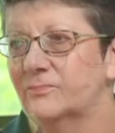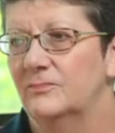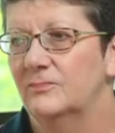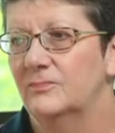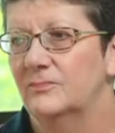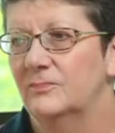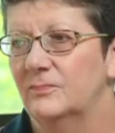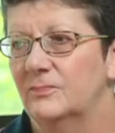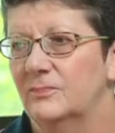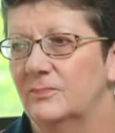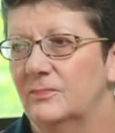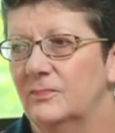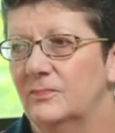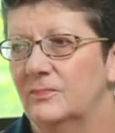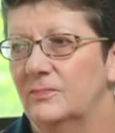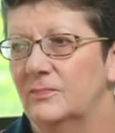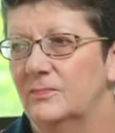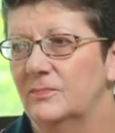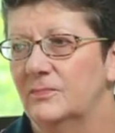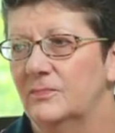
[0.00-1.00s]

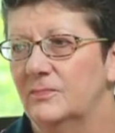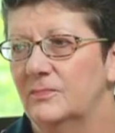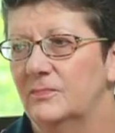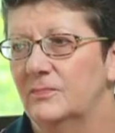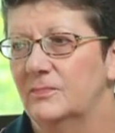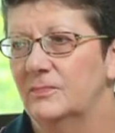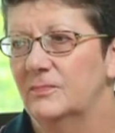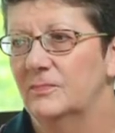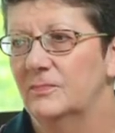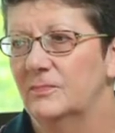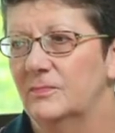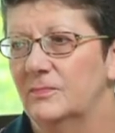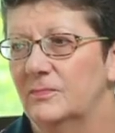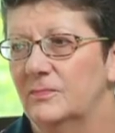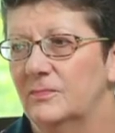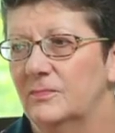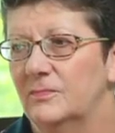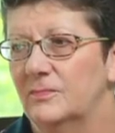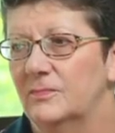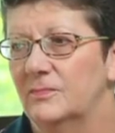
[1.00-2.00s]

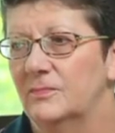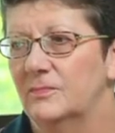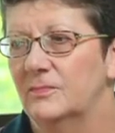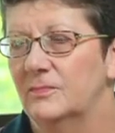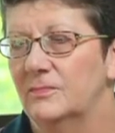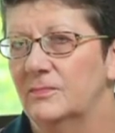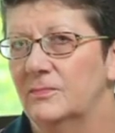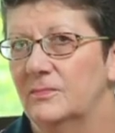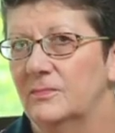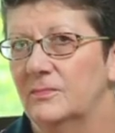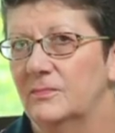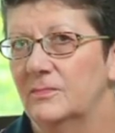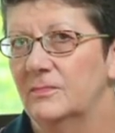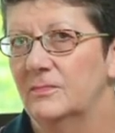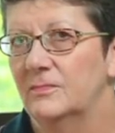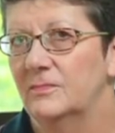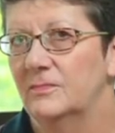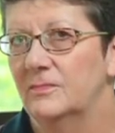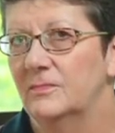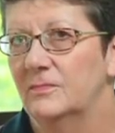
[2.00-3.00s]

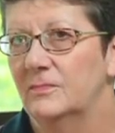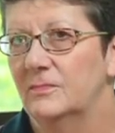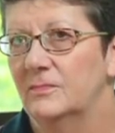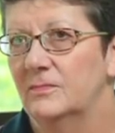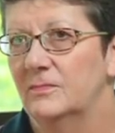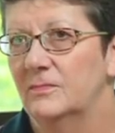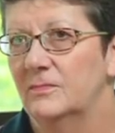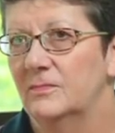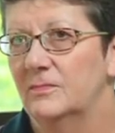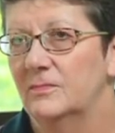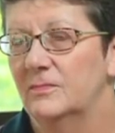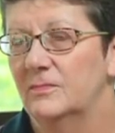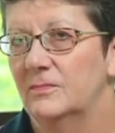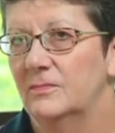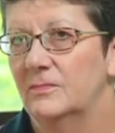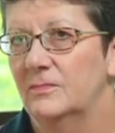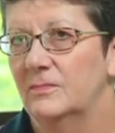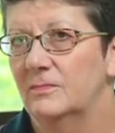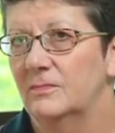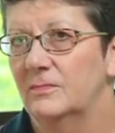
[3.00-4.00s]

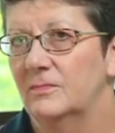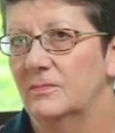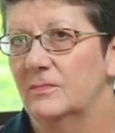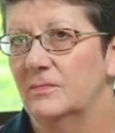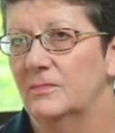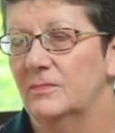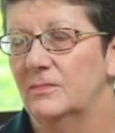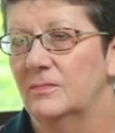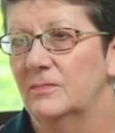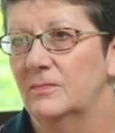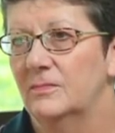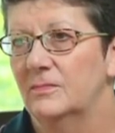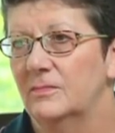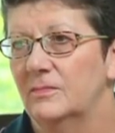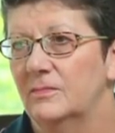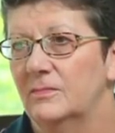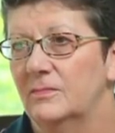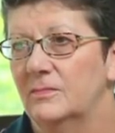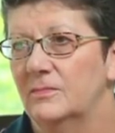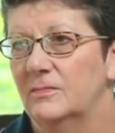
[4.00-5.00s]

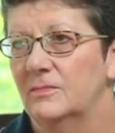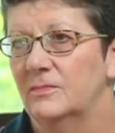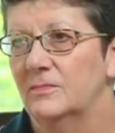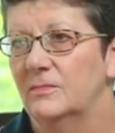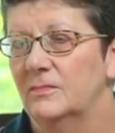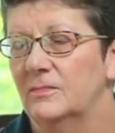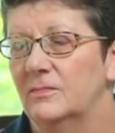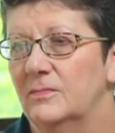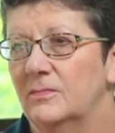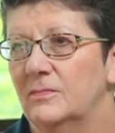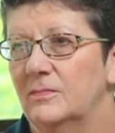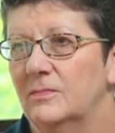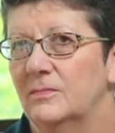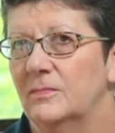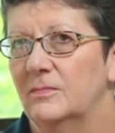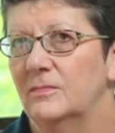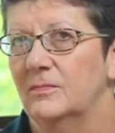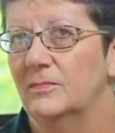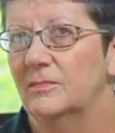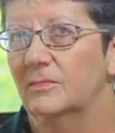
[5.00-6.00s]

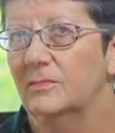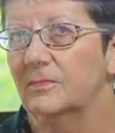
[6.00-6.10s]
(silent)